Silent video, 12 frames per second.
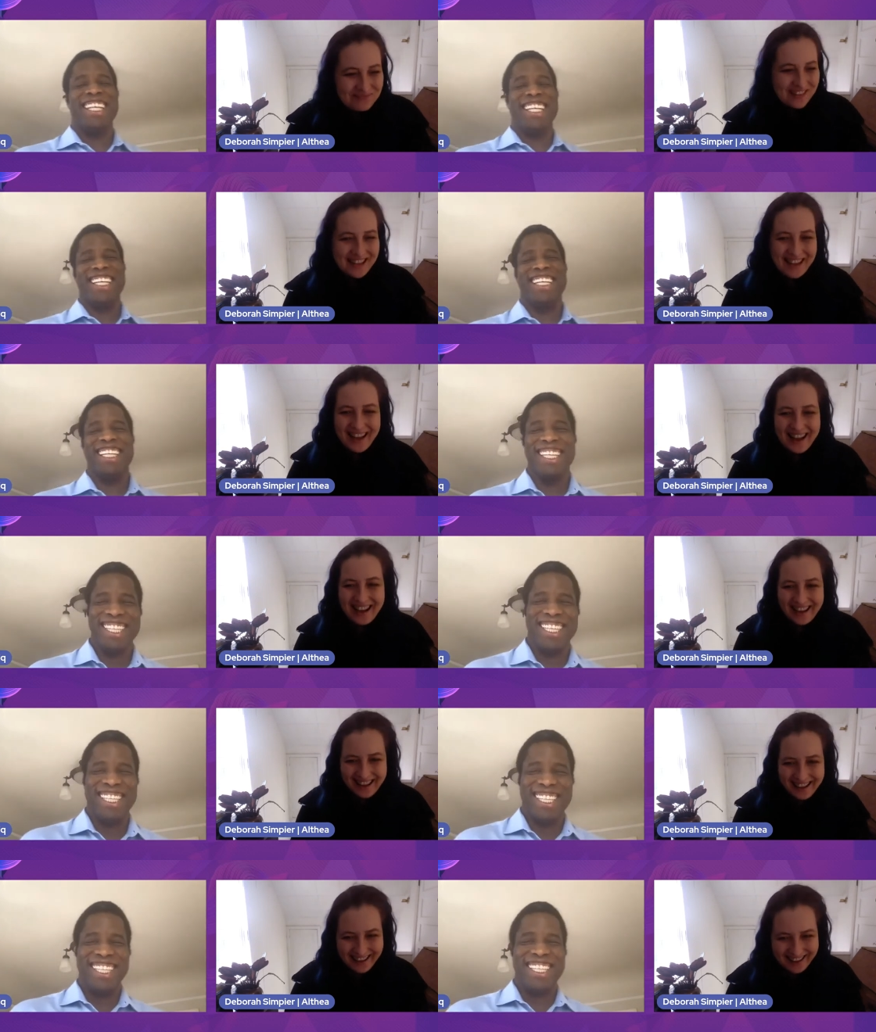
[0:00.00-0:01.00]

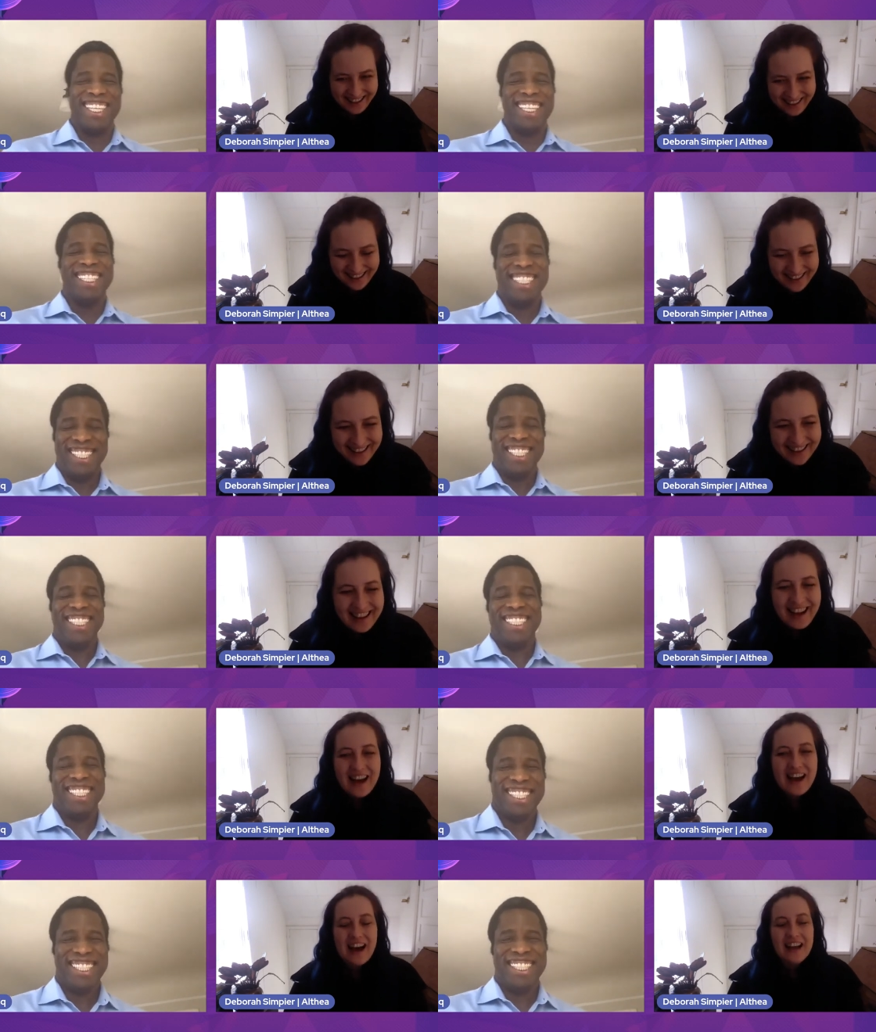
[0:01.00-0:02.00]
Speaker 1: yeah.
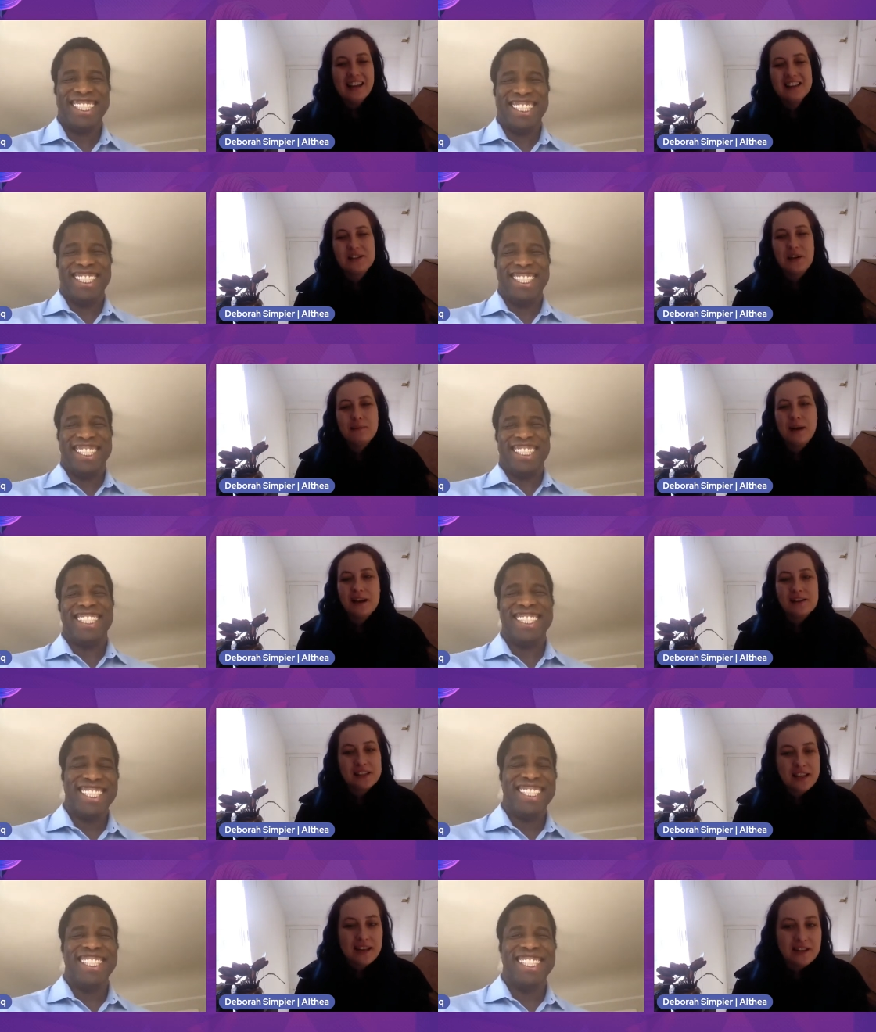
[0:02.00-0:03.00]
uh, so in my
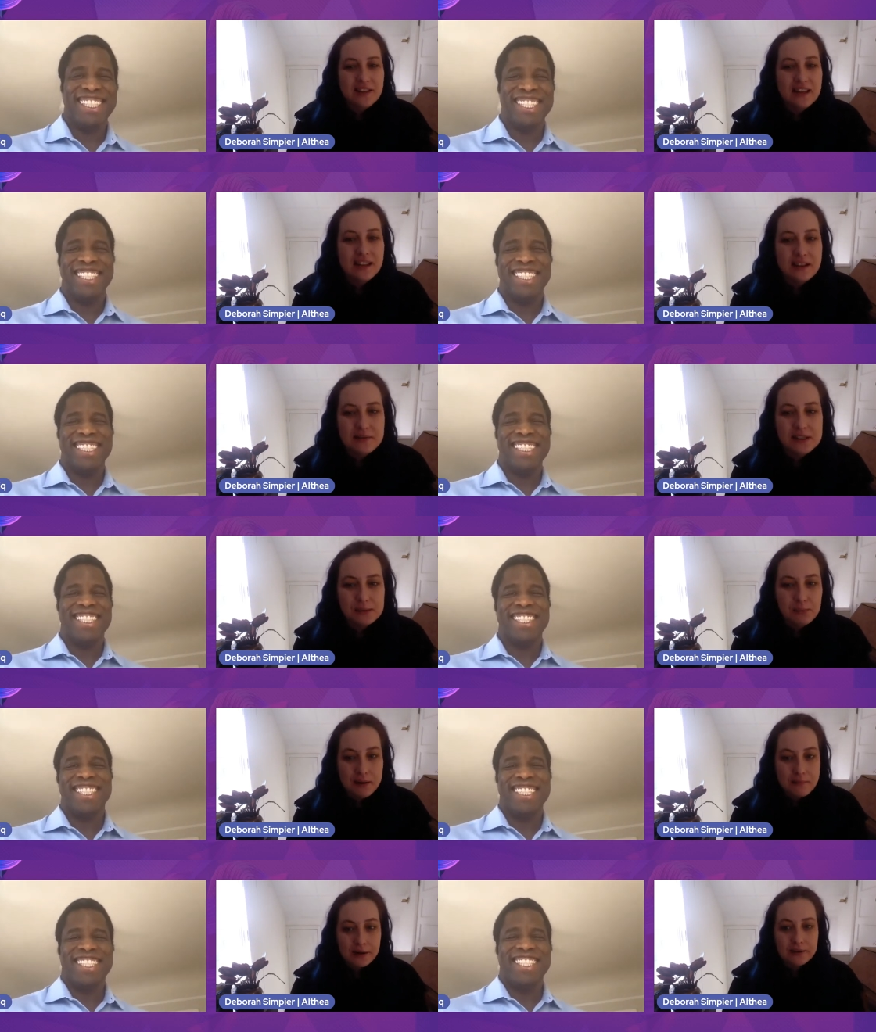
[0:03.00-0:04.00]
understanding of Helium is
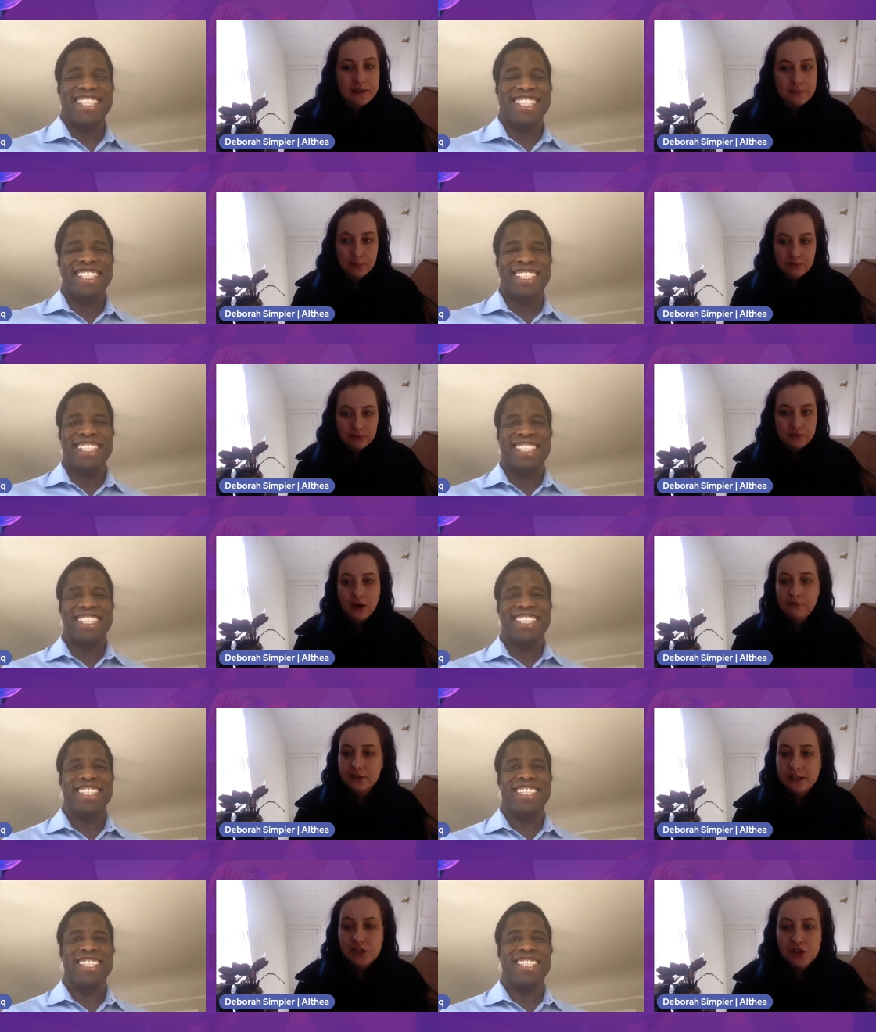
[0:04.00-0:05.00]
primarily a proof of
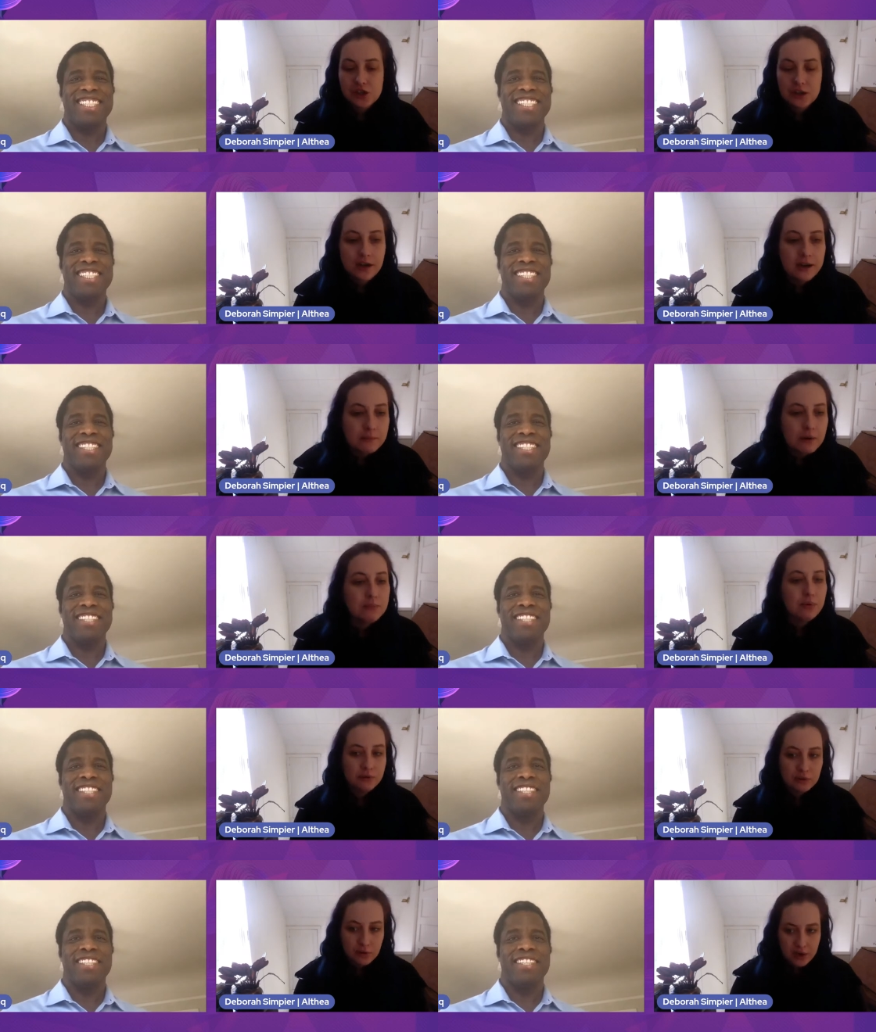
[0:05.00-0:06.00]
coverage um, or proof
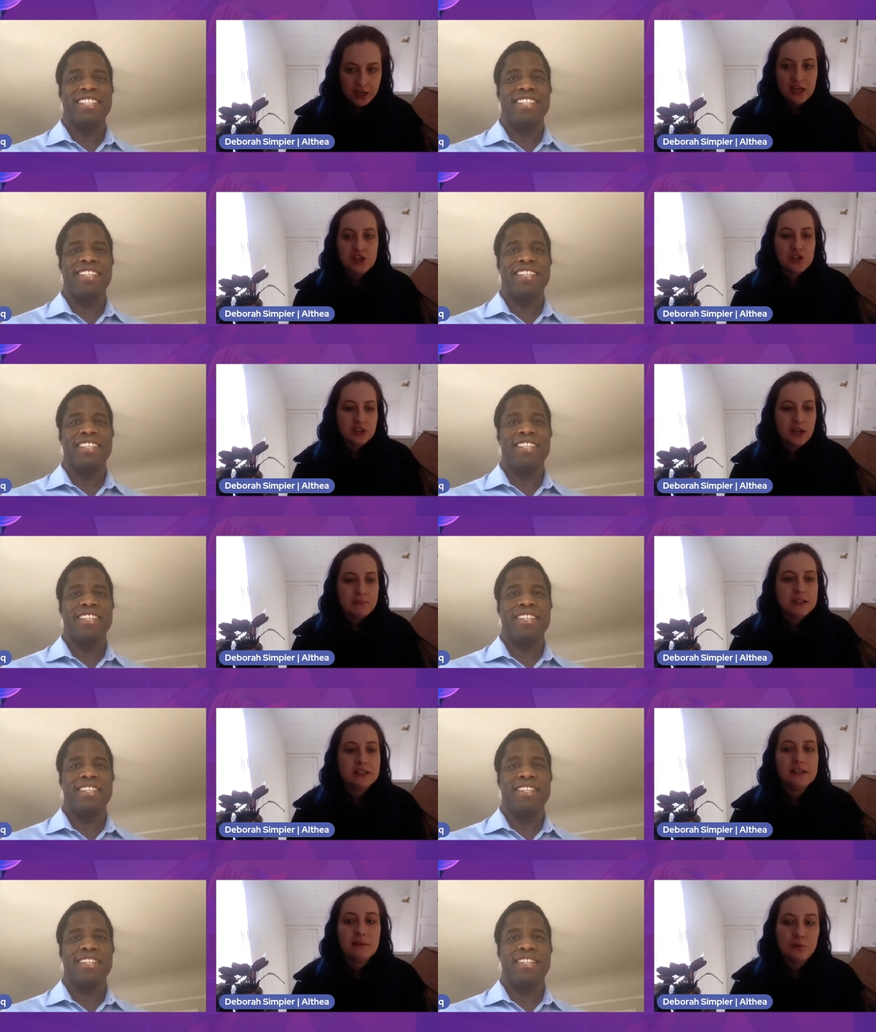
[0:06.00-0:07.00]
of location type
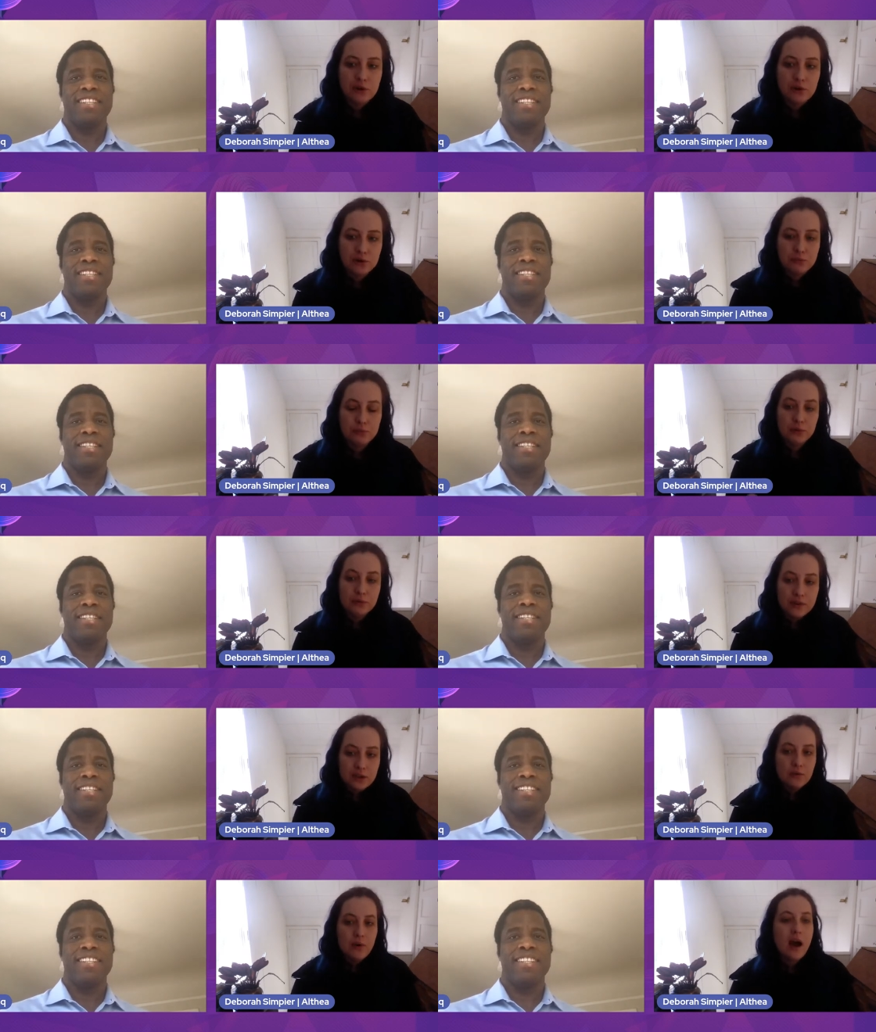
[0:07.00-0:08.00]
system where you do prove that
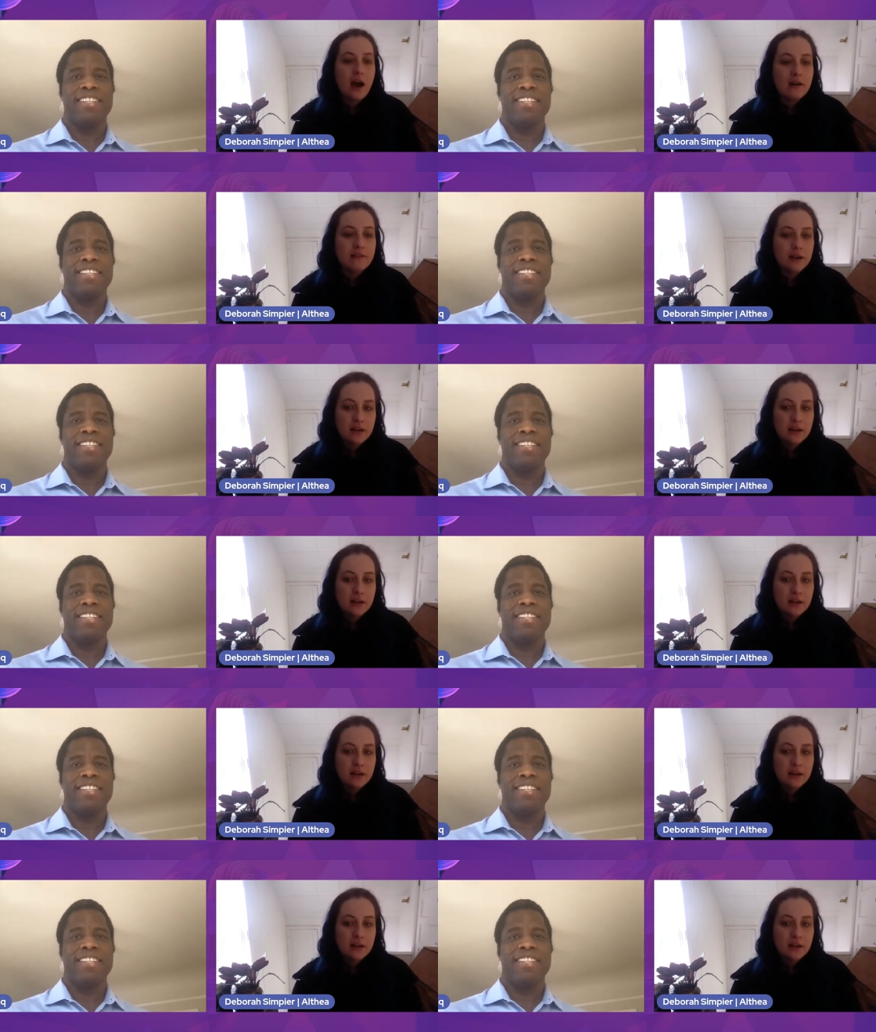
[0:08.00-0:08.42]
you have